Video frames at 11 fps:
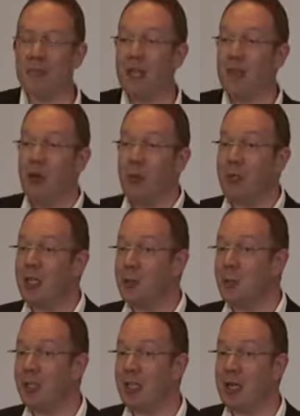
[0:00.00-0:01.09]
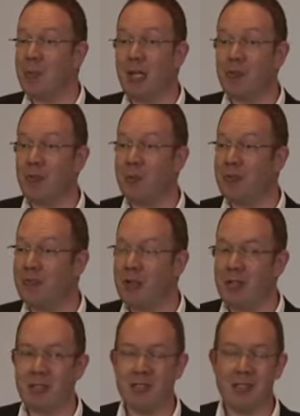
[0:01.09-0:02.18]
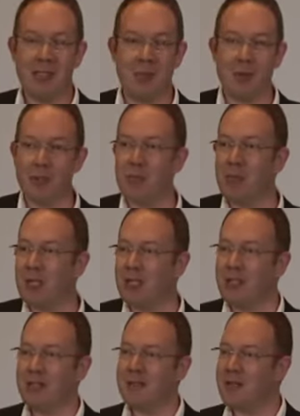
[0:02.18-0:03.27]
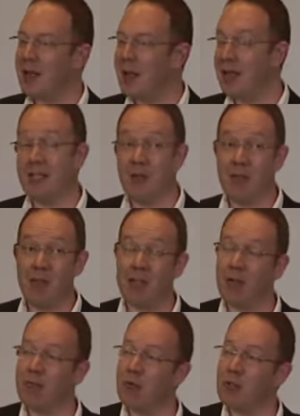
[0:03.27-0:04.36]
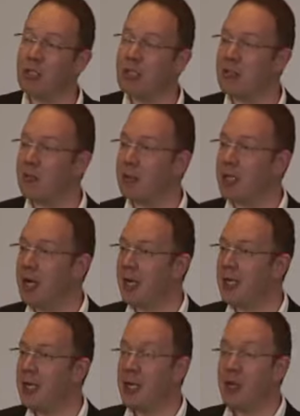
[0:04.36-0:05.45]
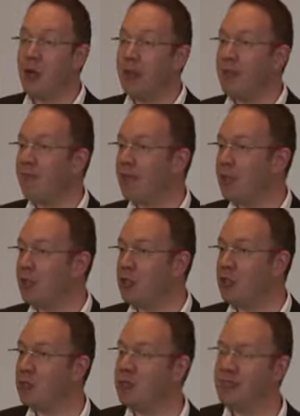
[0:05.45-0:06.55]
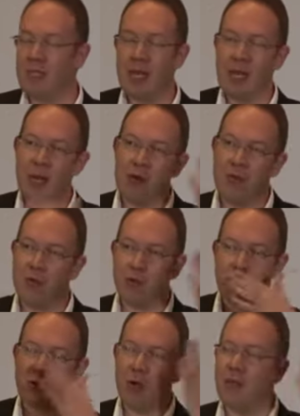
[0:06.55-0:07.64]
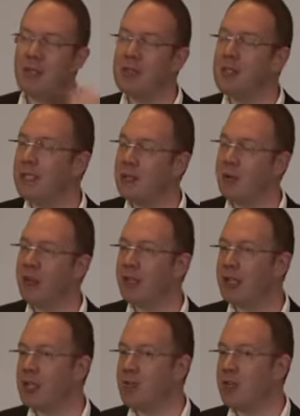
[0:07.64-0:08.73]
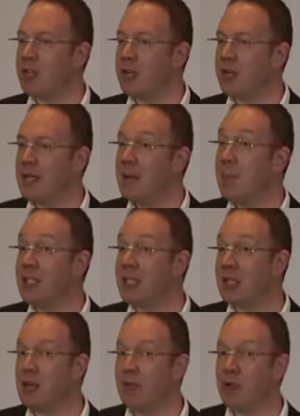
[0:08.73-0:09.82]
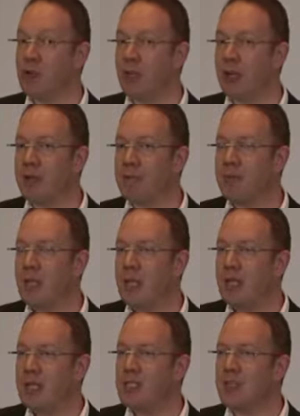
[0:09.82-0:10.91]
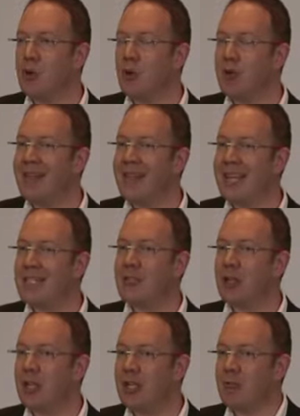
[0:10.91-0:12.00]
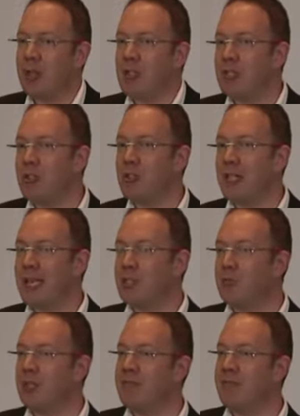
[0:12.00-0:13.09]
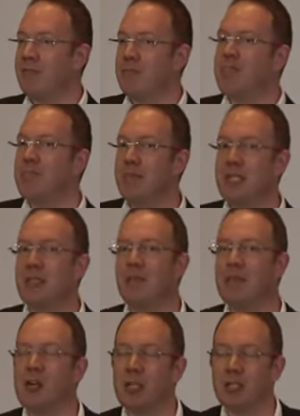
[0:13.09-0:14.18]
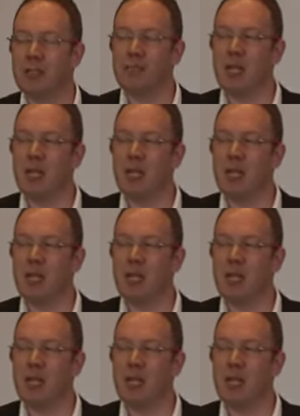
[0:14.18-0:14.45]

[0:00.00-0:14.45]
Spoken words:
Ethiopia is picking up extremely fast. Mozambique, South Africa, of course, is extremely high. North Africa, Egypt, of course, all of the North African countries are basically covered already. So that transition has been massively fast.